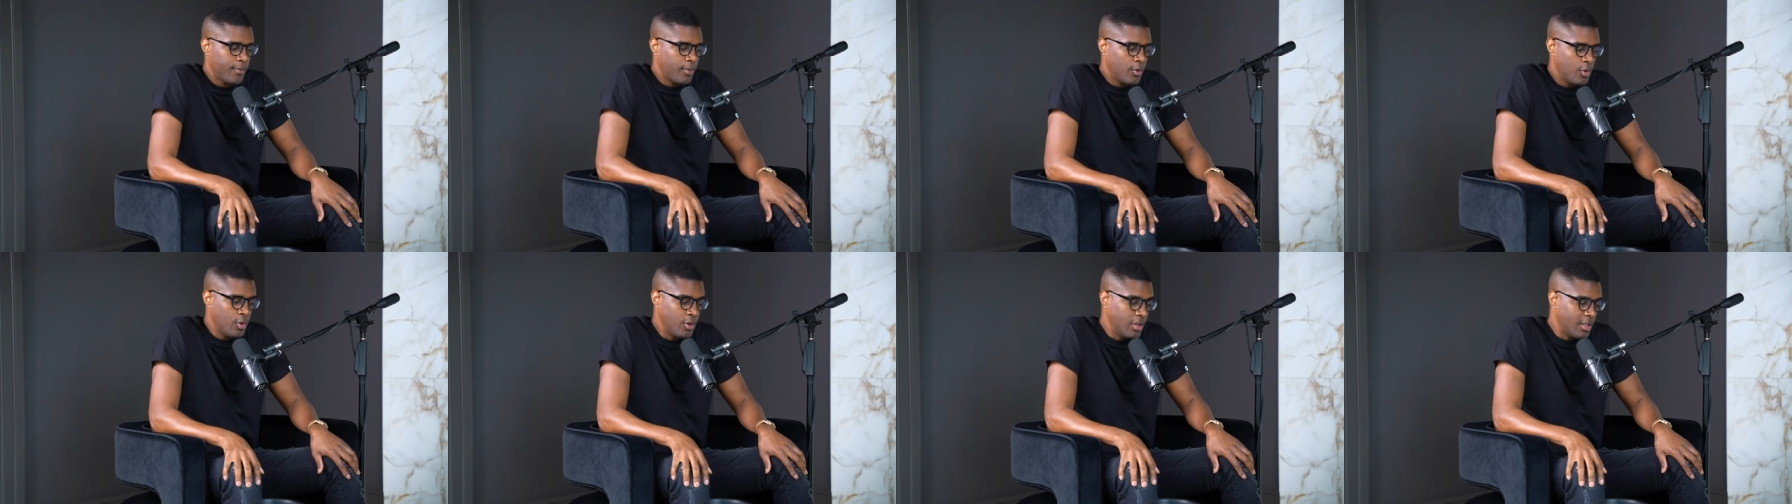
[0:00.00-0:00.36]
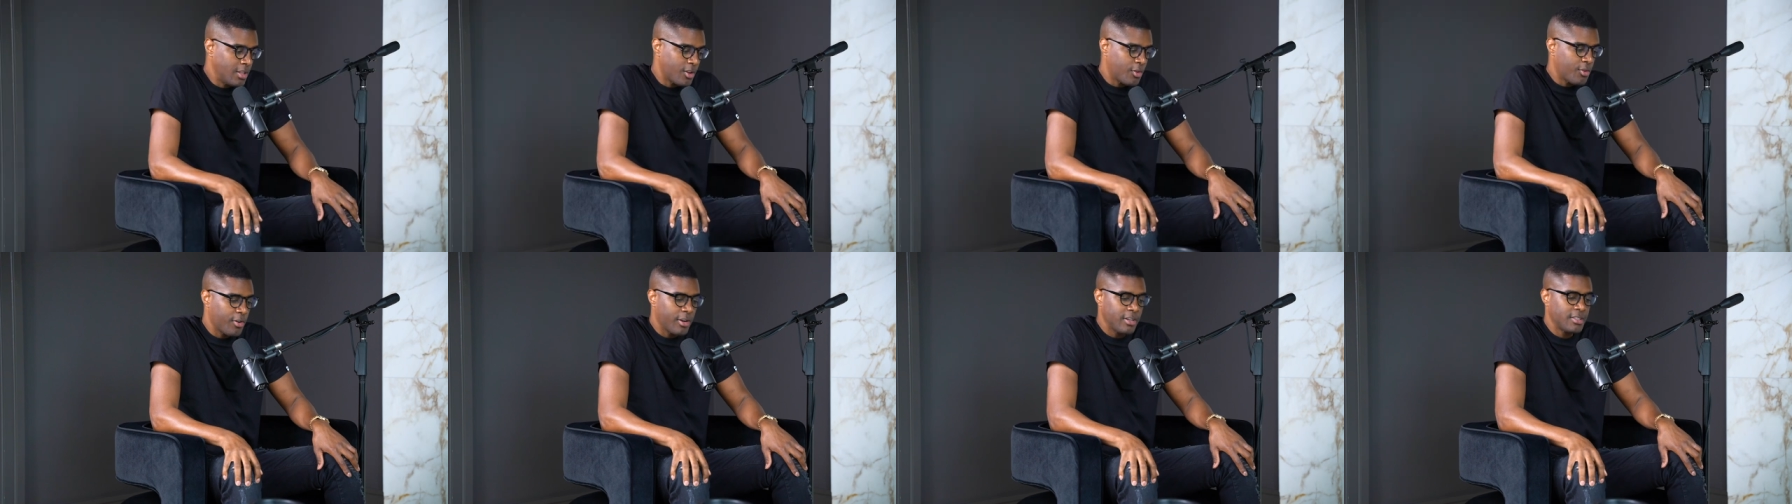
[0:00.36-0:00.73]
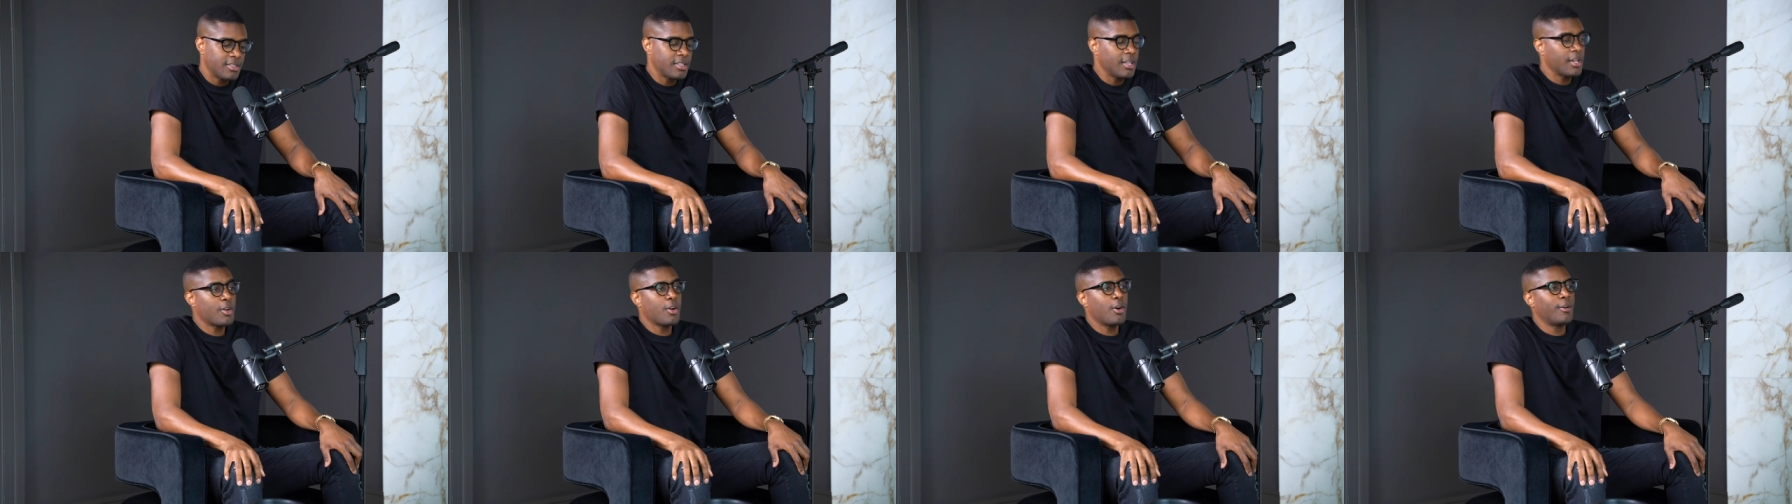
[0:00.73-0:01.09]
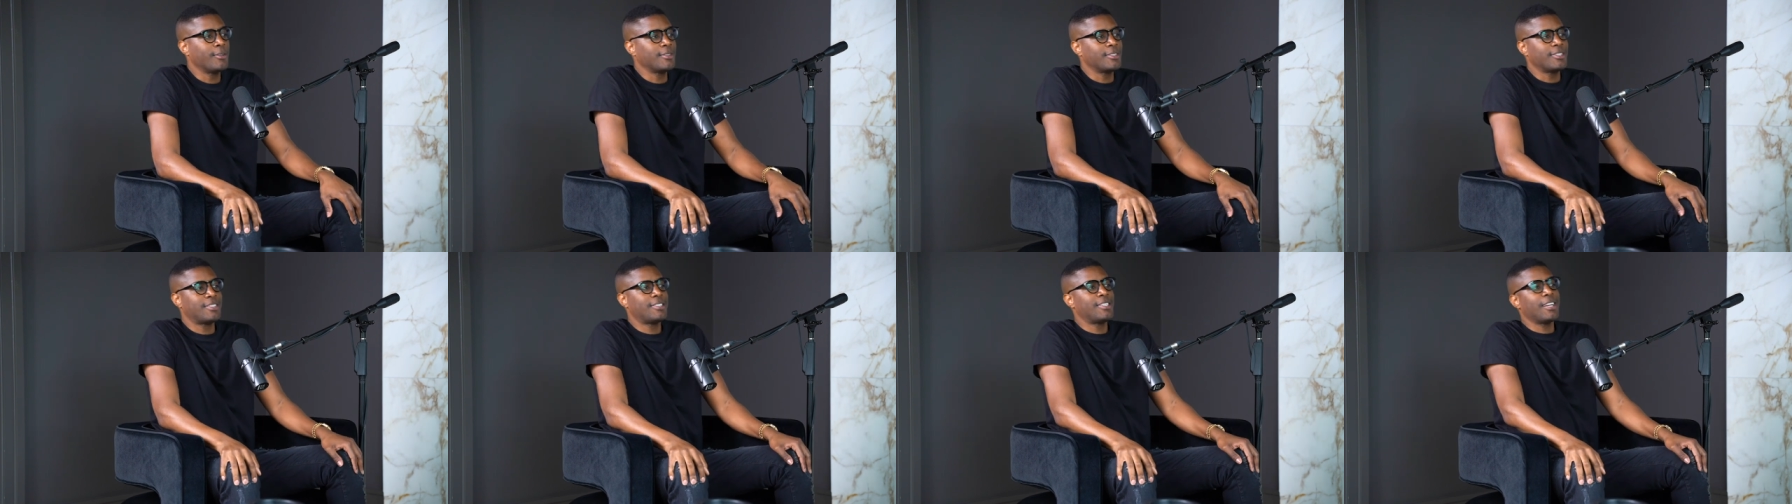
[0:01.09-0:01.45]
you need to create something
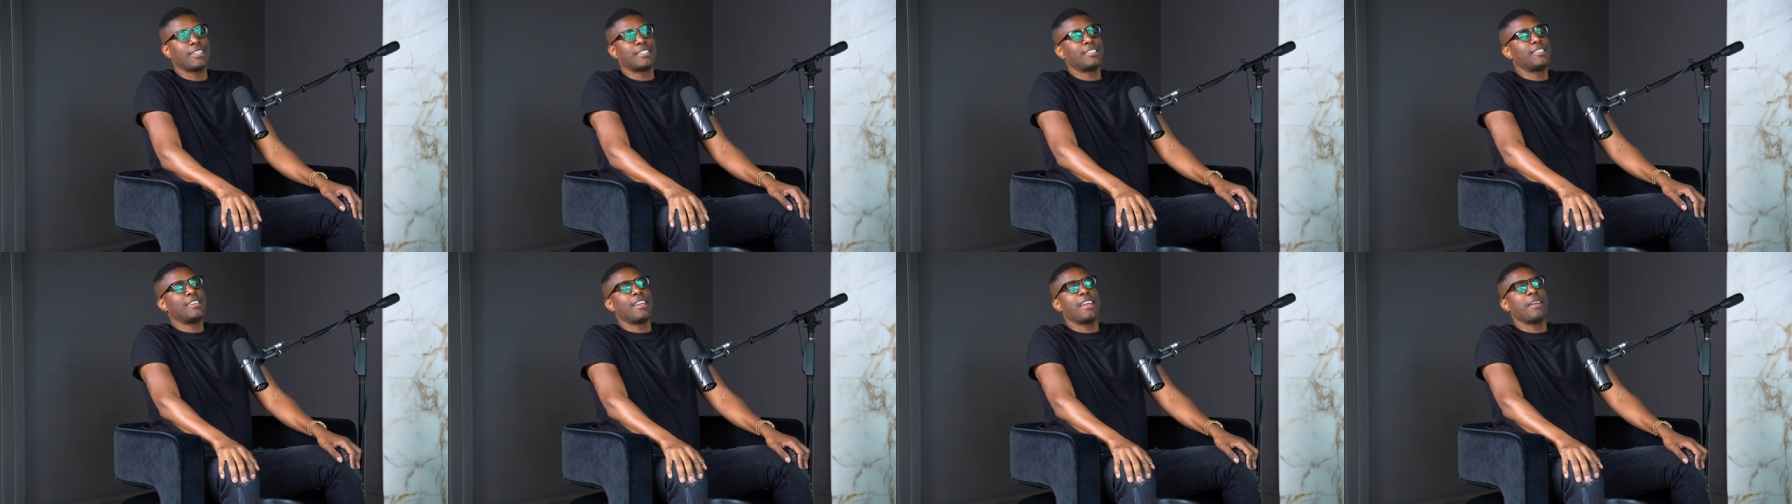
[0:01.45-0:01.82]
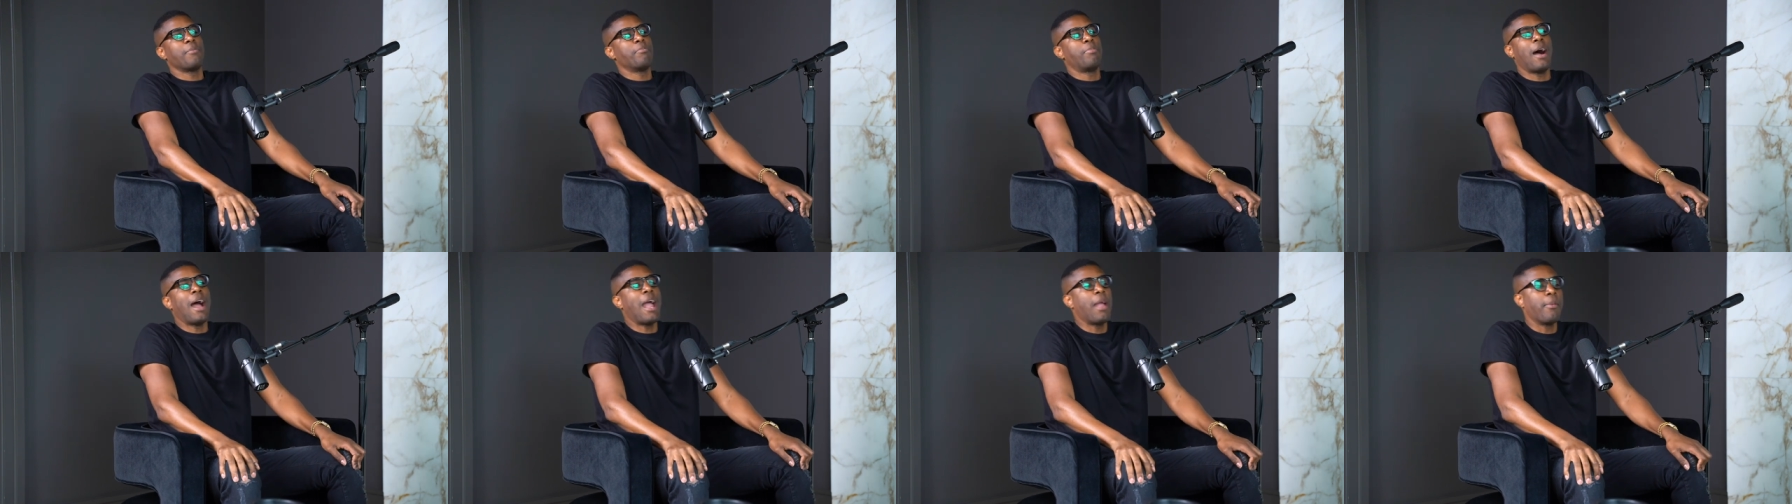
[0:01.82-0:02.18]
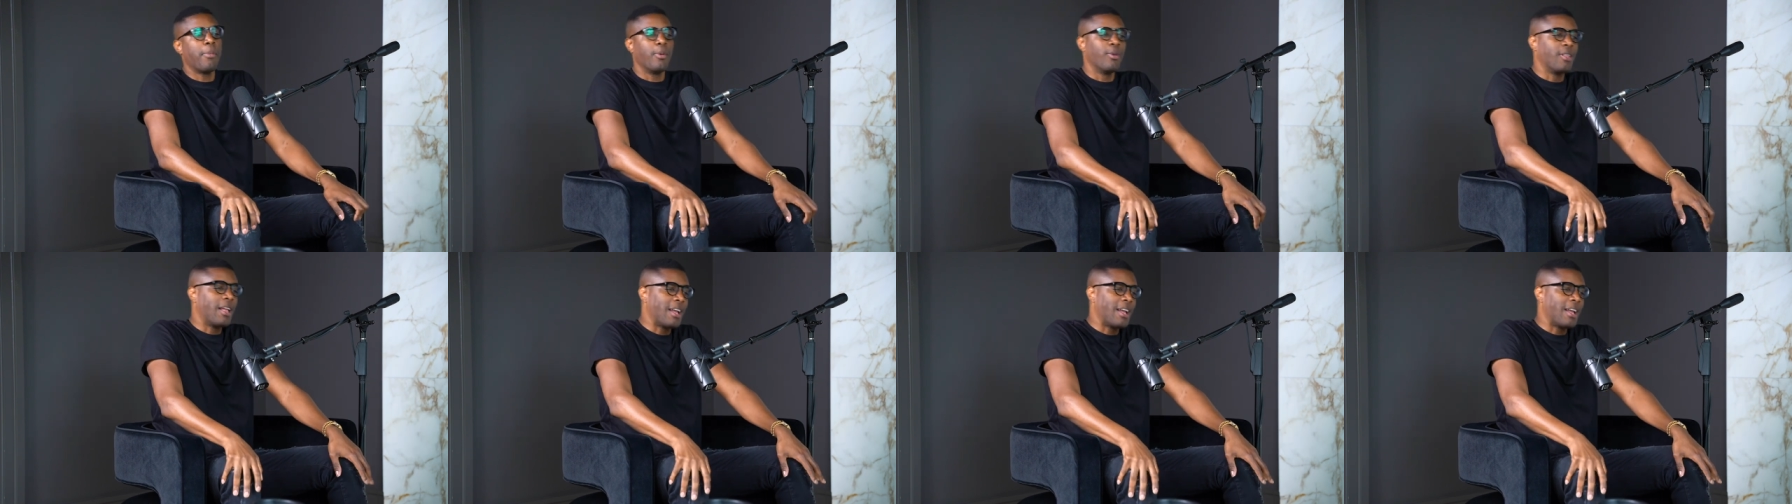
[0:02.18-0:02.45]
called the Section 8 Bible.